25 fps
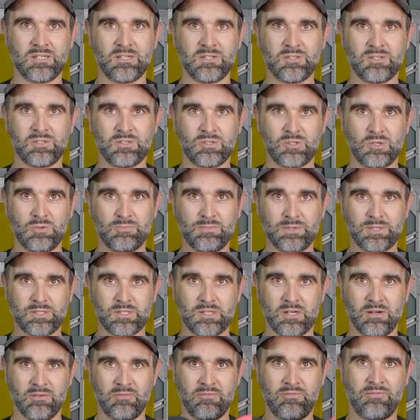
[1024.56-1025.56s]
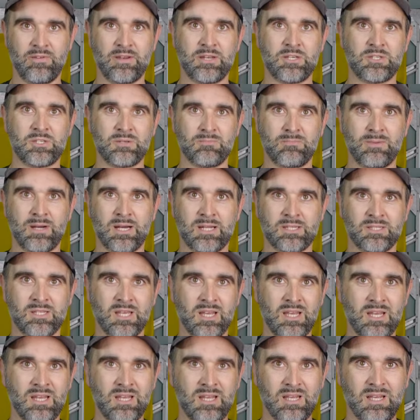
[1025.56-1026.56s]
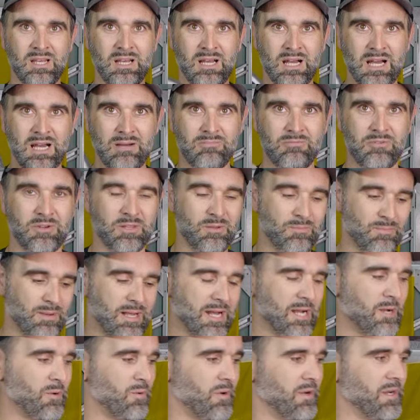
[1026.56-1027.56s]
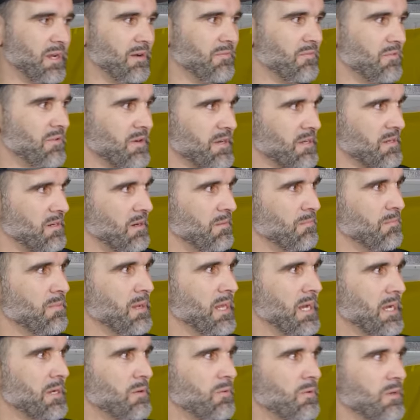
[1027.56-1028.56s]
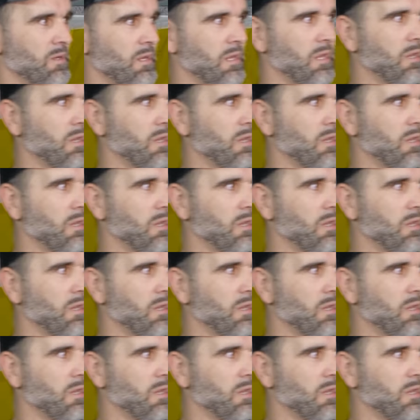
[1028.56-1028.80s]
are super soft finishing pads. I prefer the black one. I've already got a black one